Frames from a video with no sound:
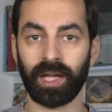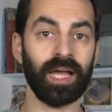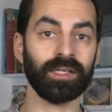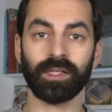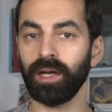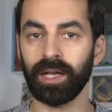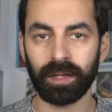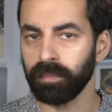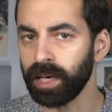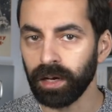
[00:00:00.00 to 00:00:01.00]

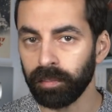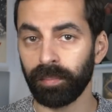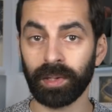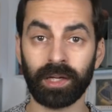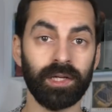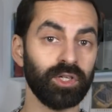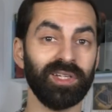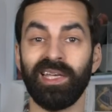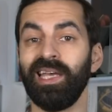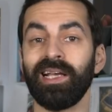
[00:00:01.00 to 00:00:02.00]
hairstyling, makeup
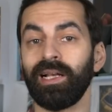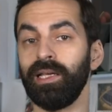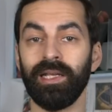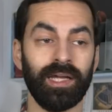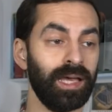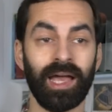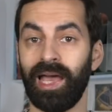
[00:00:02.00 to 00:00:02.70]
application, ear cleaning,